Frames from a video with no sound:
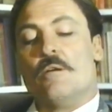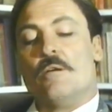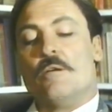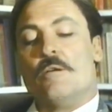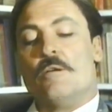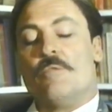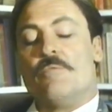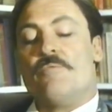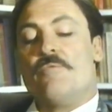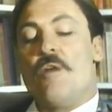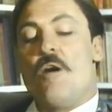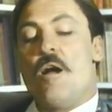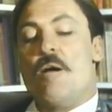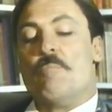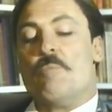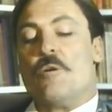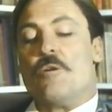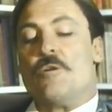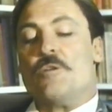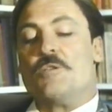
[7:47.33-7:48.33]
Her
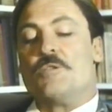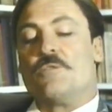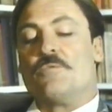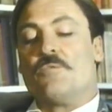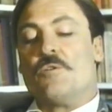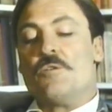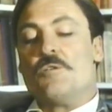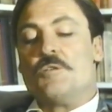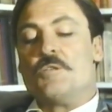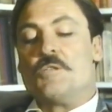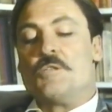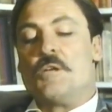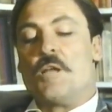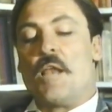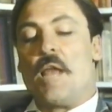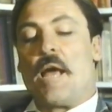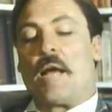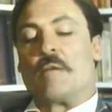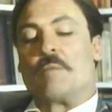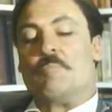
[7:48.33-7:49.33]
farmer is first
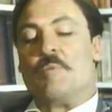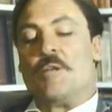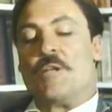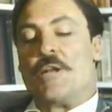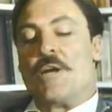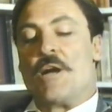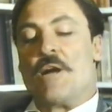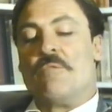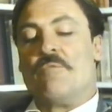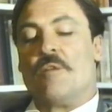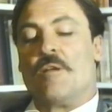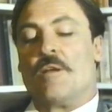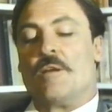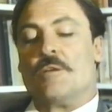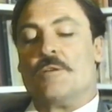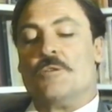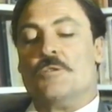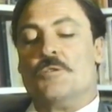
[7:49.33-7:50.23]
selectman in our village.